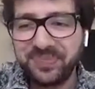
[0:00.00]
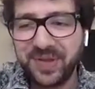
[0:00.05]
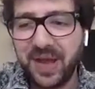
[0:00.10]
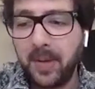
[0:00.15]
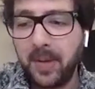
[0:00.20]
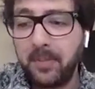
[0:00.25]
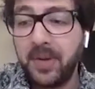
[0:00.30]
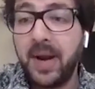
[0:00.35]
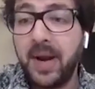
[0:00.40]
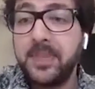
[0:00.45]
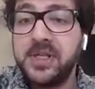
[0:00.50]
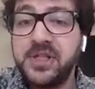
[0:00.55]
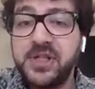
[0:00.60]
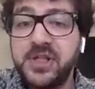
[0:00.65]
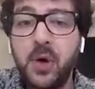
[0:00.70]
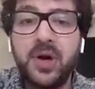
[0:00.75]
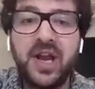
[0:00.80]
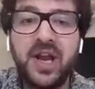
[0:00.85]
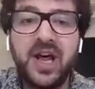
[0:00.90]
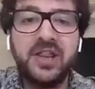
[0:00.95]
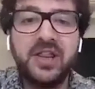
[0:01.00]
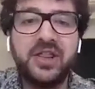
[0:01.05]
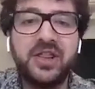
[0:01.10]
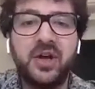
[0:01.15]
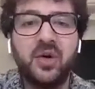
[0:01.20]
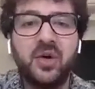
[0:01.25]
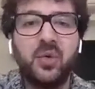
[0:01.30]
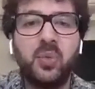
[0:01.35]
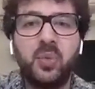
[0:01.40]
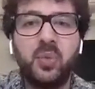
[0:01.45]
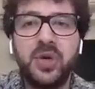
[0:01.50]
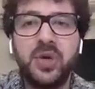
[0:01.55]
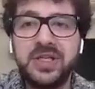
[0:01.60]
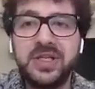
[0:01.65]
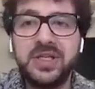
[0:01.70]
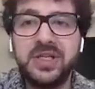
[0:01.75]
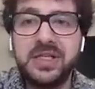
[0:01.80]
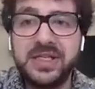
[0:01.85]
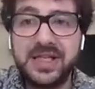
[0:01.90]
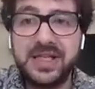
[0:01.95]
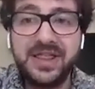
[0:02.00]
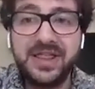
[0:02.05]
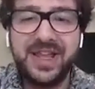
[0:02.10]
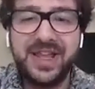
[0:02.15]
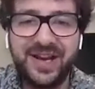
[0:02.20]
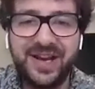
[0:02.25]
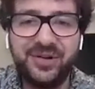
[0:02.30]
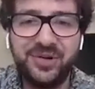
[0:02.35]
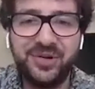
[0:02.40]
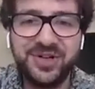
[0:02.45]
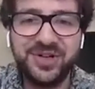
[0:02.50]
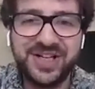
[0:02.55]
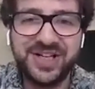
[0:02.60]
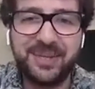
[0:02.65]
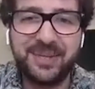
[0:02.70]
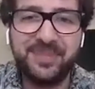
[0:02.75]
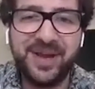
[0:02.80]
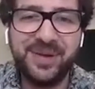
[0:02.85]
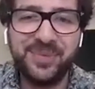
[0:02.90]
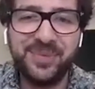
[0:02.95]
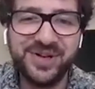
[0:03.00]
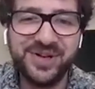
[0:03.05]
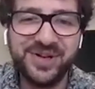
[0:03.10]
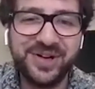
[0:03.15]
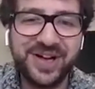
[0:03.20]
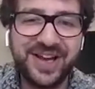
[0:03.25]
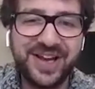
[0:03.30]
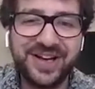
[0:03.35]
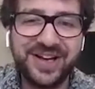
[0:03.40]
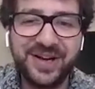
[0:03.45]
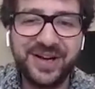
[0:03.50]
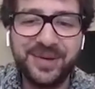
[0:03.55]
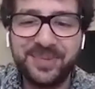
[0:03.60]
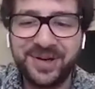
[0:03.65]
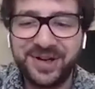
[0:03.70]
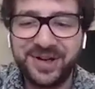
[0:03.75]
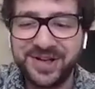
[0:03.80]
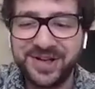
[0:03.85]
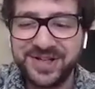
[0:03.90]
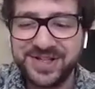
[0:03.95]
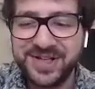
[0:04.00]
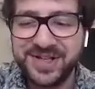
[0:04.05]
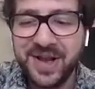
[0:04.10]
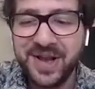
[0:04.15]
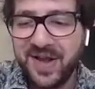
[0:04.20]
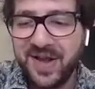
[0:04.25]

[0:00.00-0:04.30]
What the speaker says: But I'm so glad that we did that launch campaign with Noel Gallagher, because